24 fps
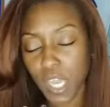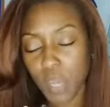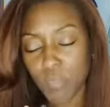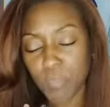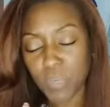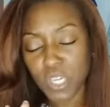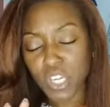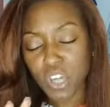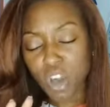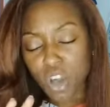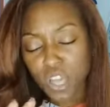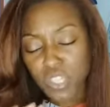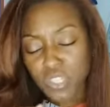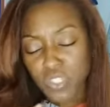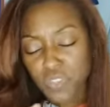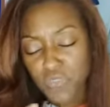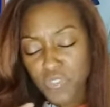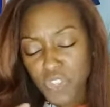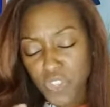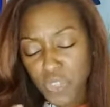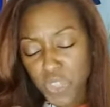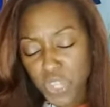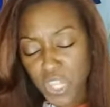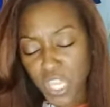because of
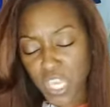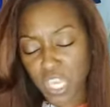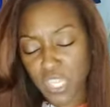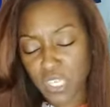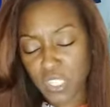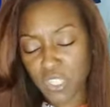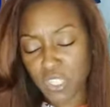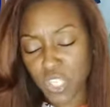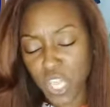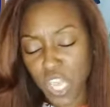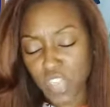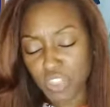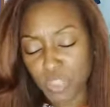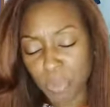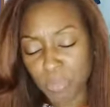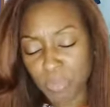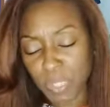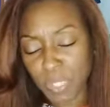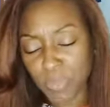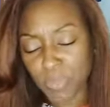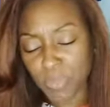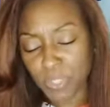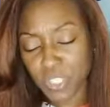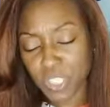the things and the
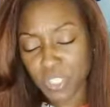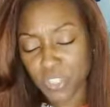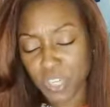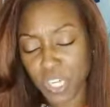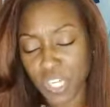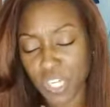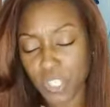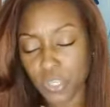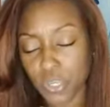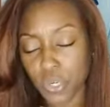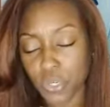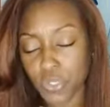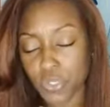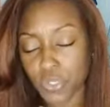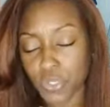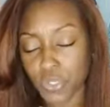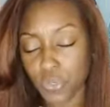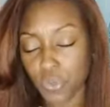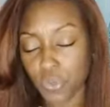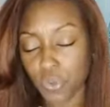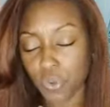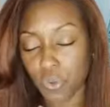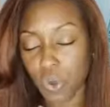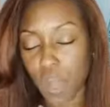people that are in her
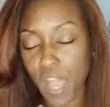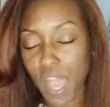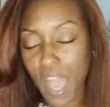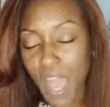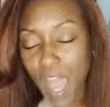circle.